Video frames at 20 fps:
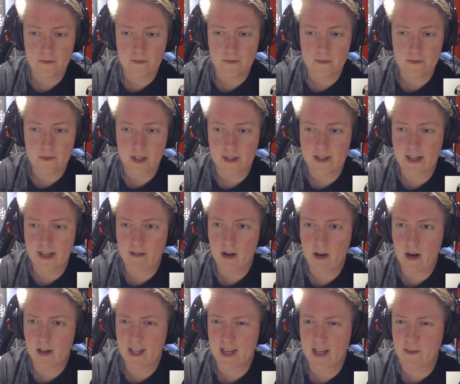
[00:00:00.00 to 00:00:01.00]
There
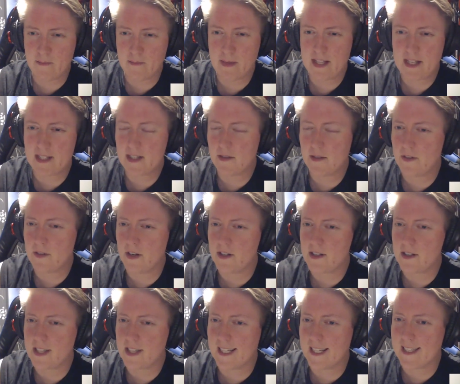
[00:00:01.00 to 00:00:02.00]
are like bits of
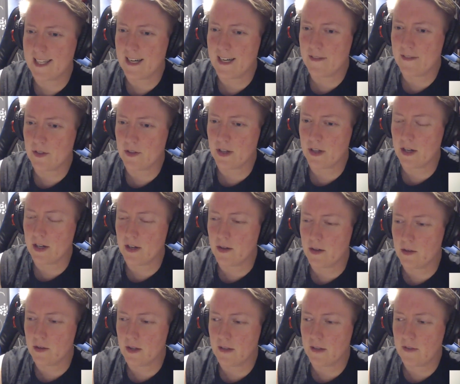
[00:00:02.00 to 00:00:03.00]
first aid left,
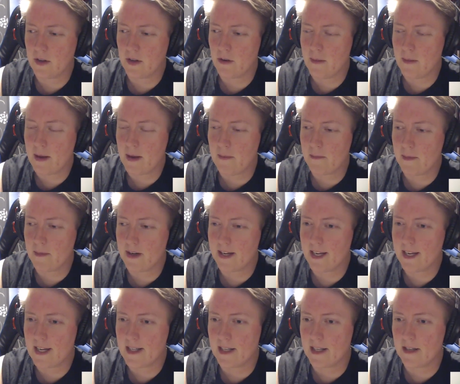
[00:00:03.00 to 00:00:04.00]
although if you remember,
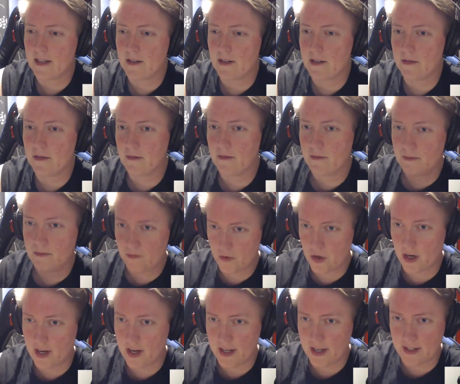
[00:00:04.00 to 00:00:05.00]
he did
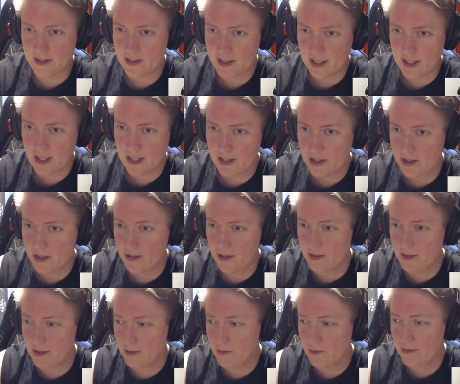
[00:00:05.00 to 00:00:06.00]
try and see to
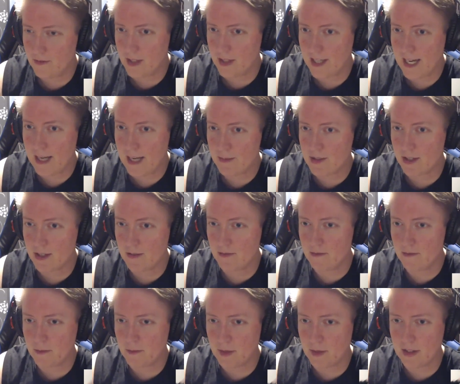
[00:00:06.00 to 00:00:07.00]
the captain
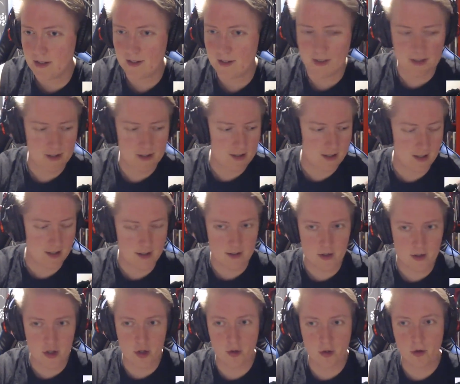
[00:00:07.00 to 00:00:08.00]
with his
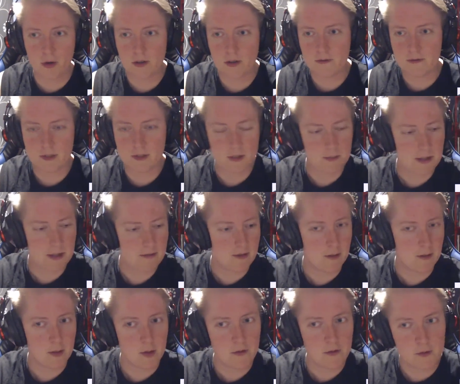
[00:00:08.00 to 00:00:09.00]
jaw that had been
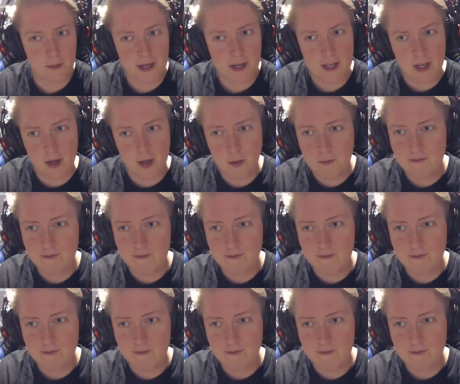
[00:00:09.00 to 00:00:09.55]
removed by you.